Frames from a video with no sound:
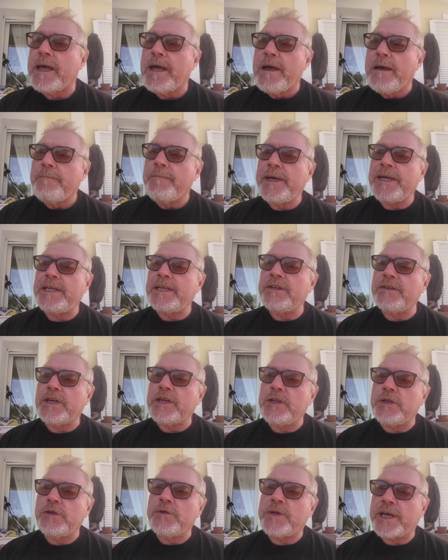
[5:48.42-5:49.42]
meaning that
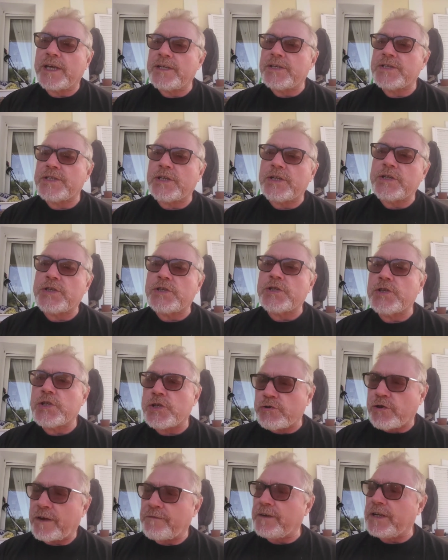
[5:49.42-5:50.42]
UK citizens
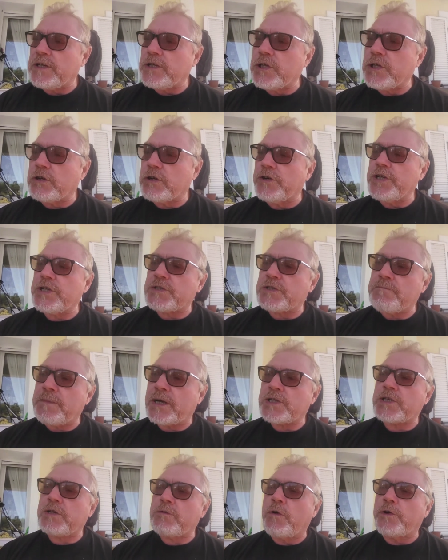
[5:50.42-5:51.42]
travelling to Greece
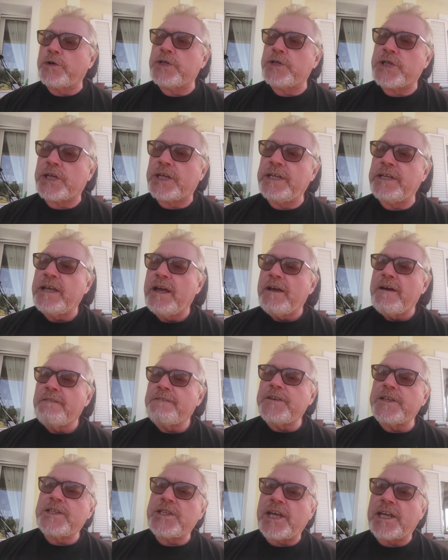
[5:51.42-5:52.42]
must quarantine
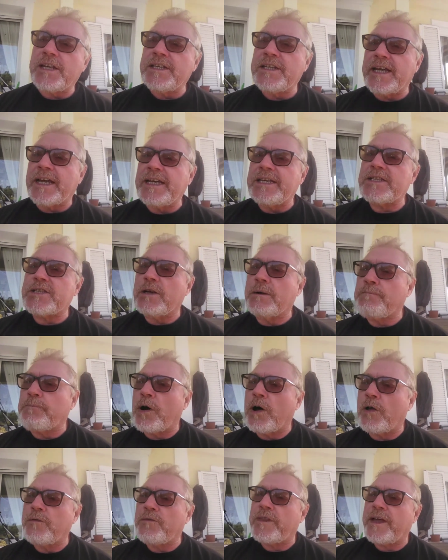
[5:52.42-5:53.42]
for 10 days
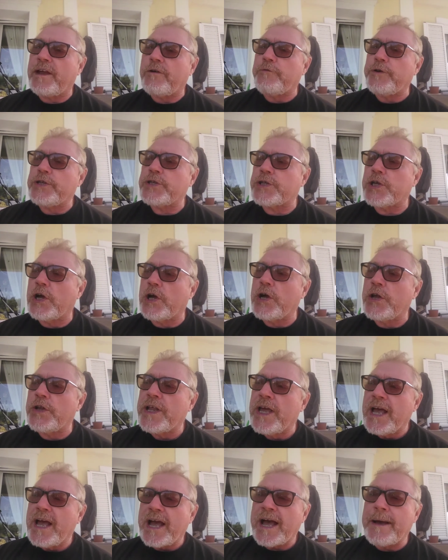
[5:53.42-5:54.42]
upon their return
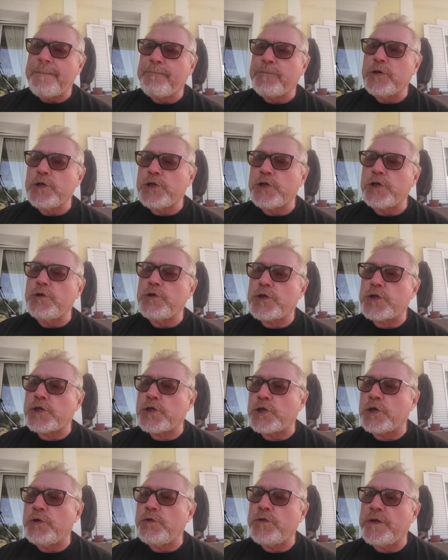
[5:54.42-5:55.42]
and produce
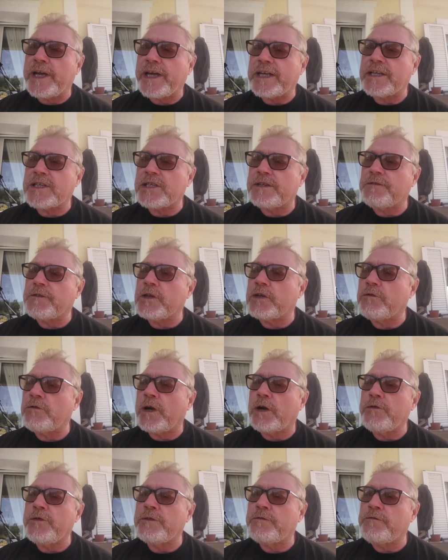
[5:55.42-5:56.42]
2 negative
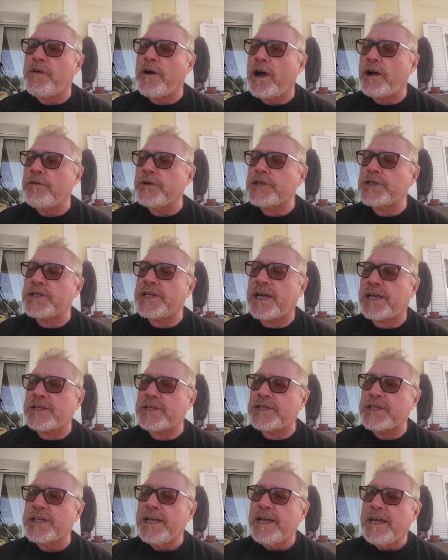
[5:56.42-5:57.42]
coronavirus
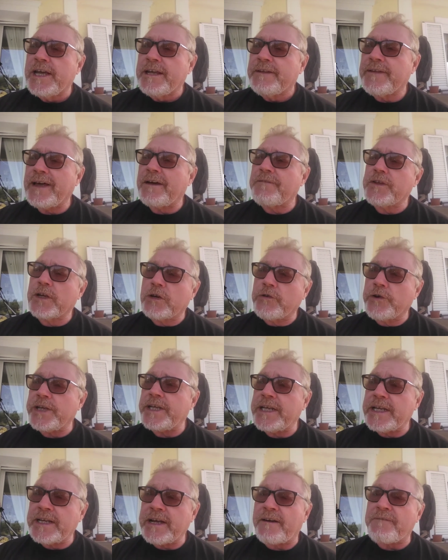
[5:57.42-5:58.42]
tests. Now, the
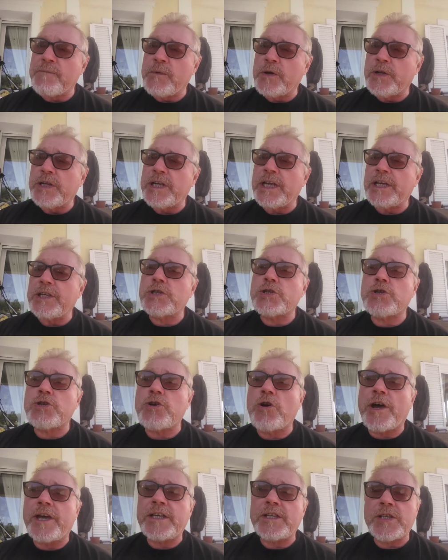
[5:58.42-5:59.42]
Greek government is
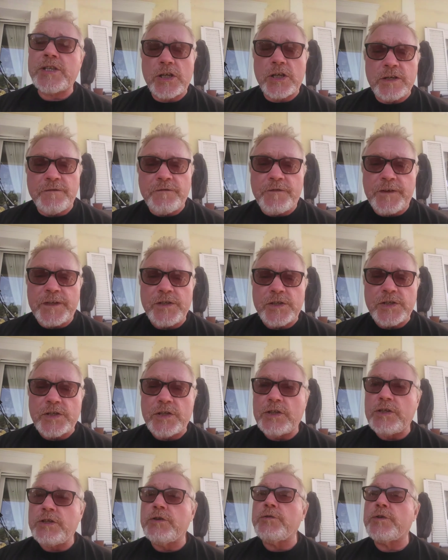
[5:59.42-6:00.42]
trying to convince
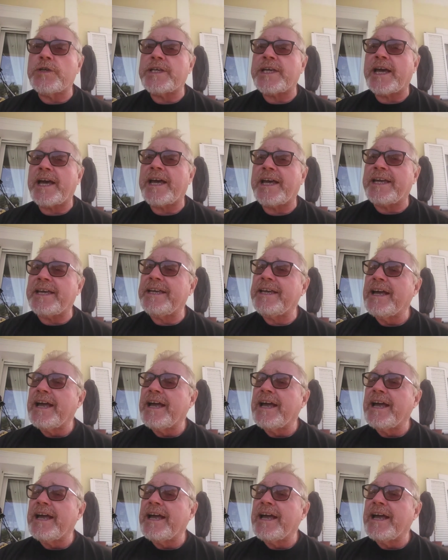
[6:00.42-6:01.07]
the UK,